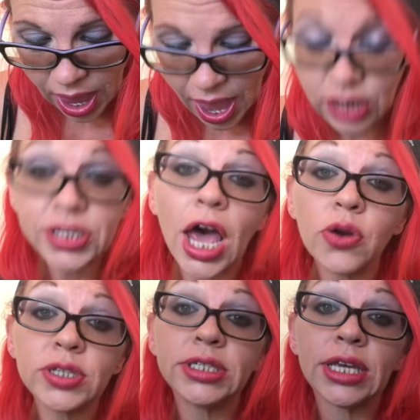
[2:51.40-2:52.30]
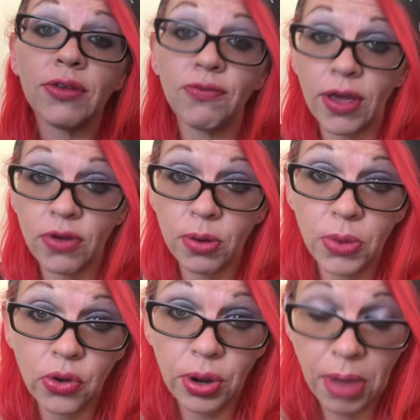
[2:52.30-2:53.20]
L-Tyrosine, 500
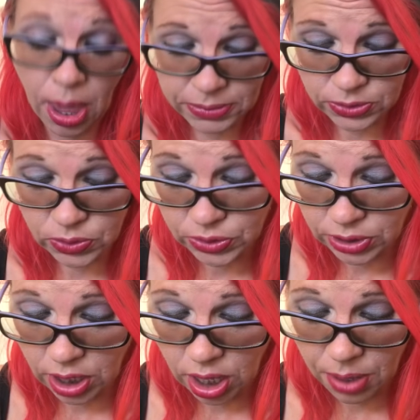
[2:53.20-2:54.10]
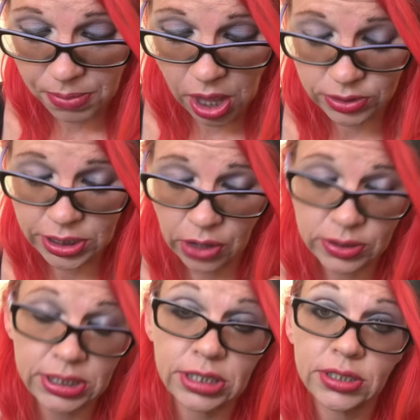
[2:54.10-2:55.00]
milligram capsules.
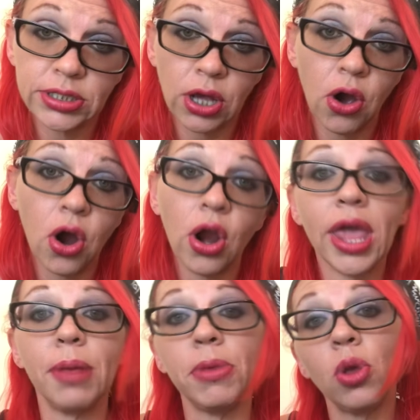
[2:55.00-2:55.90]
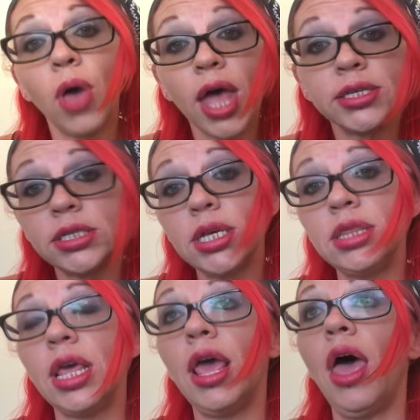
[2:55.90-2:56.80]
L-Tyrosines are an amino acid.
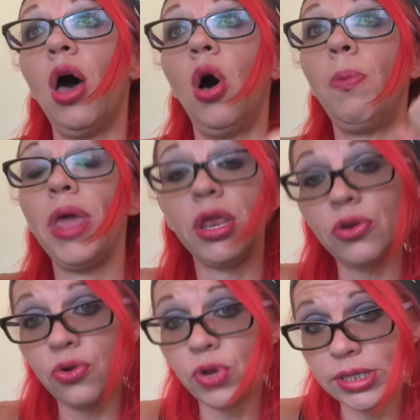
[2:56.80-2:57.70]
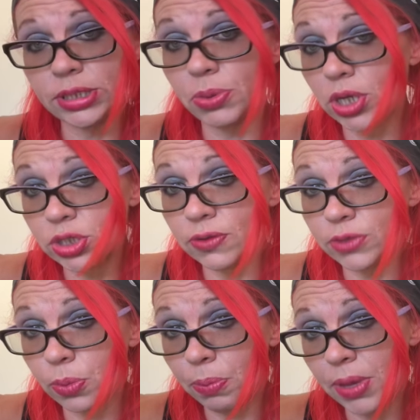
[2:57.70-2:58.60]
They help increase production of
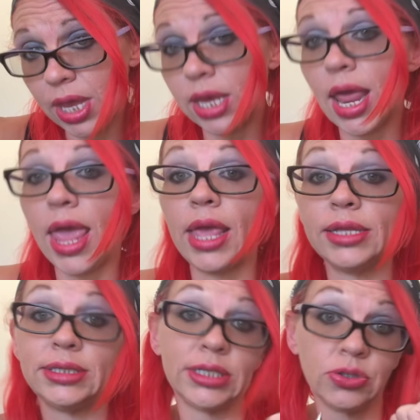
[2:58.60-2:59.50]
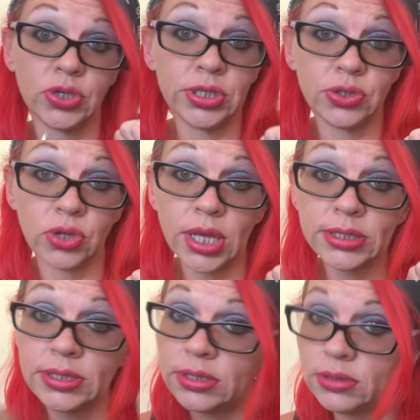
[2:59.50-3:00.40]
dopamine and decrease
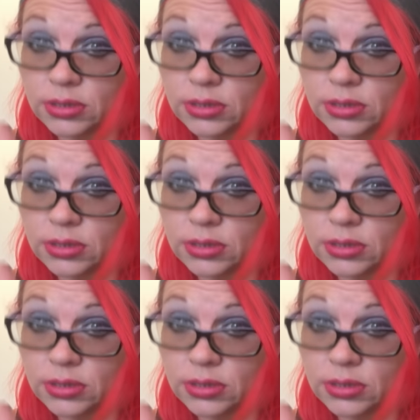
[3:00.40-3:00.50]
stress.